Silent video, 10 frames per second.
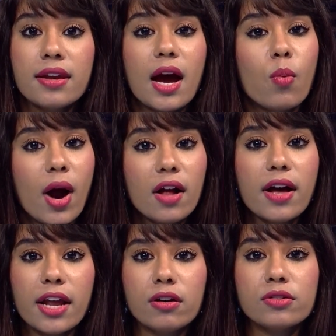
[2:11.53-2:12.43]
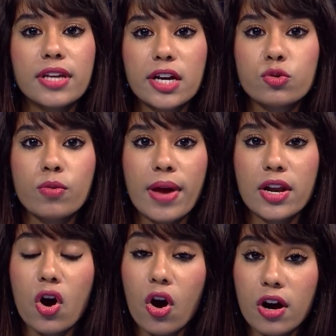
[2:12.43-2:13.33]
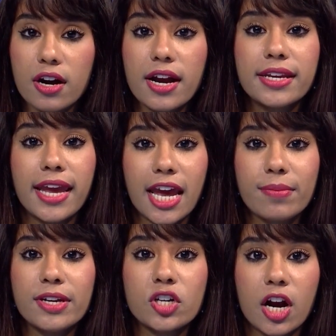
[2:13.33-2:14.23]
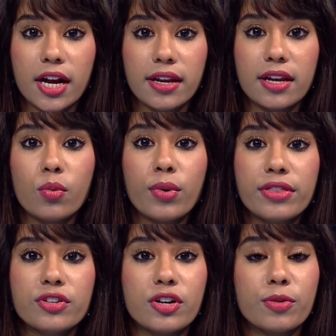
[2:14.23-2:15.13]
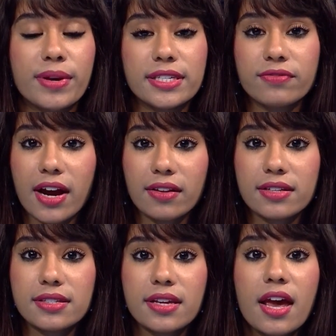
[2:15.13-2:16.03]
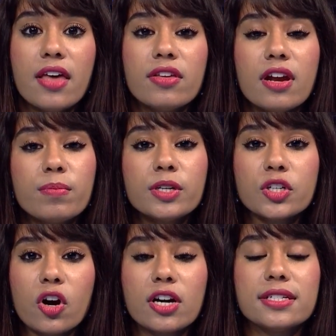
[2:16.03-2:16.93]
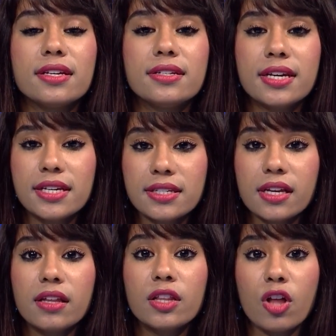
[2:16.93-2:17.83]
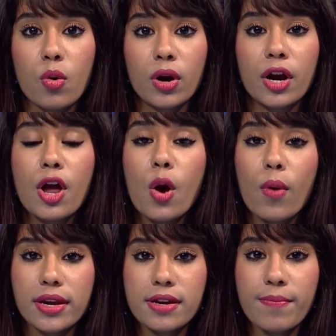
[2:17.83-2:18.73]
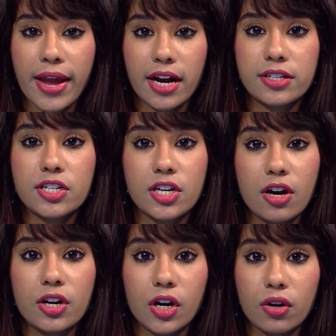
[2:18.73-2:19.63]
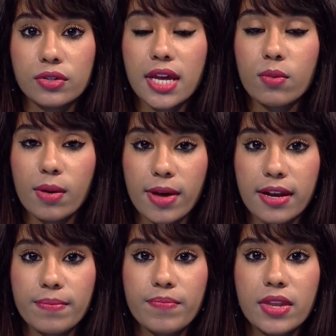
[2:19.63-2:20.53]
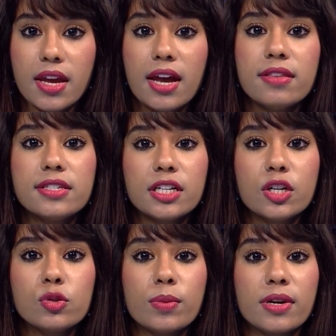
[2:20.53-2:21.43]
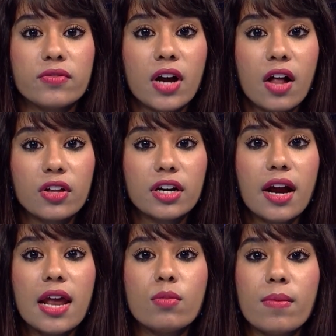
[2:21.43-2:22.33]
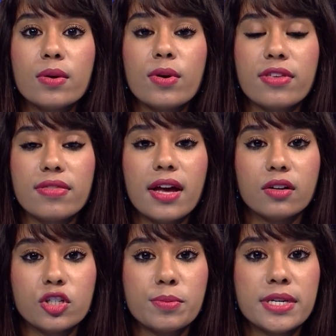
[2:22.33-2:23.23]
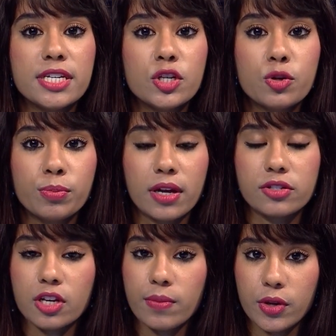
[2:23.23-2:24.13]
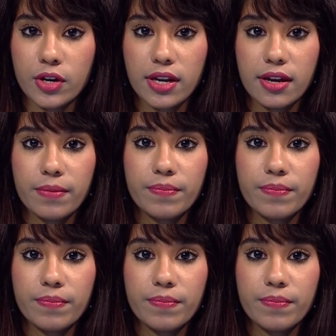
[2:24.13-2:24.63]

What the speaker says: Now, while heterosexual men are and can be targeted with gender-based violence, the numbers are statistically lower when compared to young girls and women. This includes women of color and women within the LGBTQ+ community.